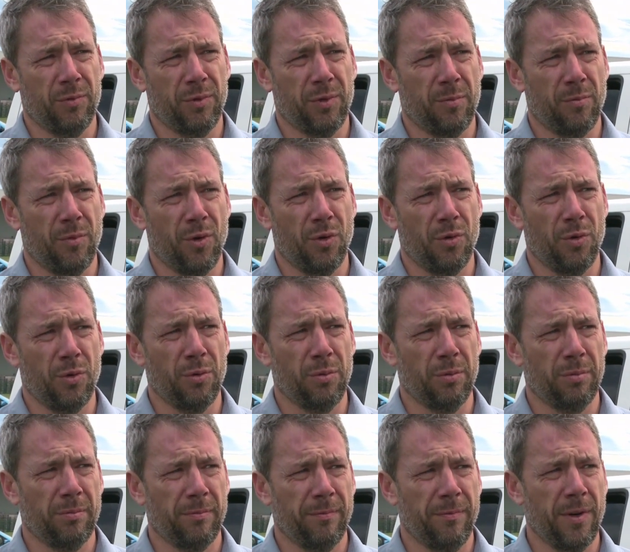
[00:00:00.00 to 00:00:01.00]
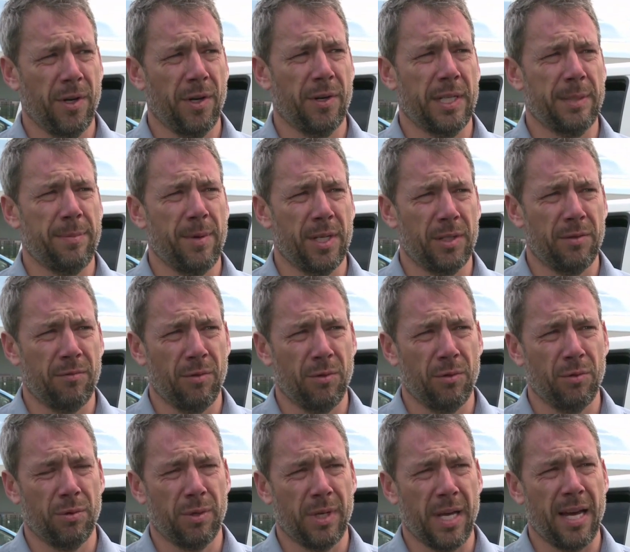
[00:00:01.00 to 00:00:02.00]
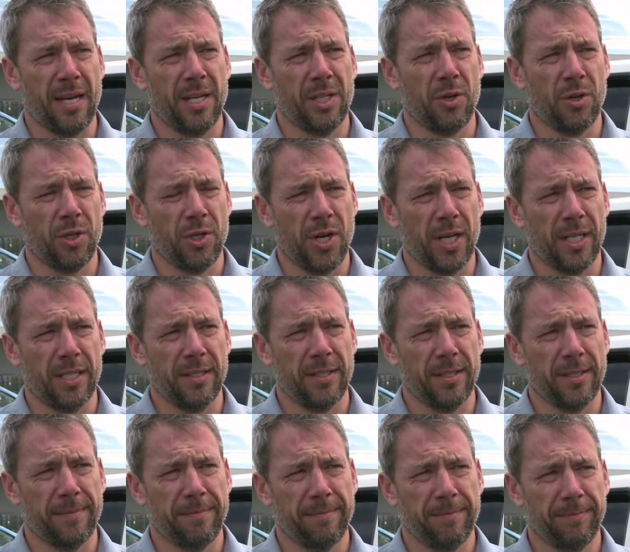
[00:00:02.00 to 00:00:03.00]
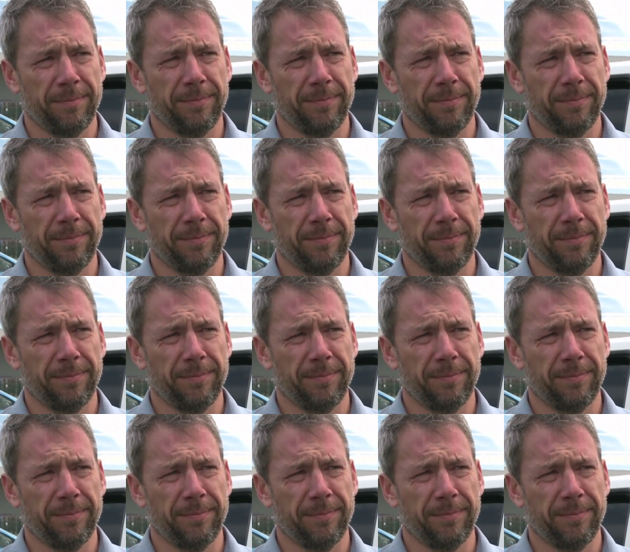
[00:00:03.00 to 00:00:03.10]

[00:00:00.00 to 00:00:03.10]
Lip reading: some rural, very experienced rural cartage contractors.